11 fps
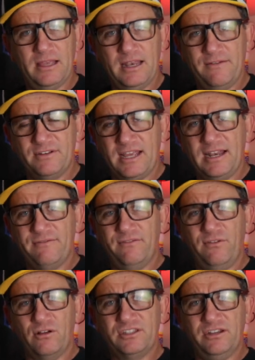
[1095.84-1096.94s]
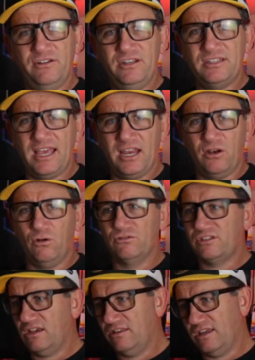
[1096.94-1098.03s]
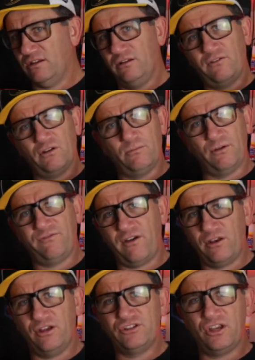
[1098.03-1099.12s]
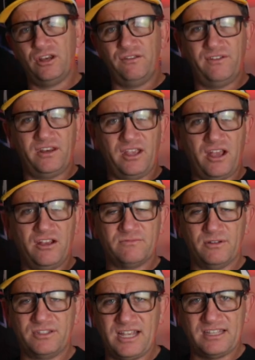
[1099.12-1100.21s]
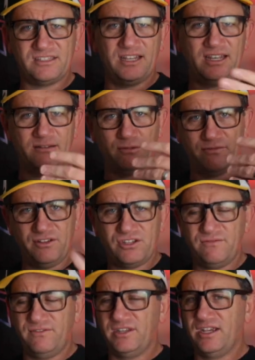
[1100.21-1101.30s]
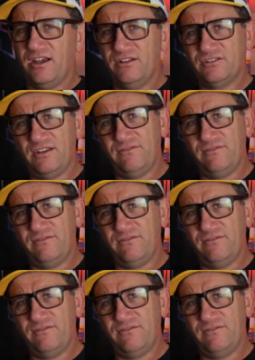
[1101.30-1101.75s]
Another Day, Another Vlog series, and also then we've got all my photo journey videos, my testing, my fishing videos,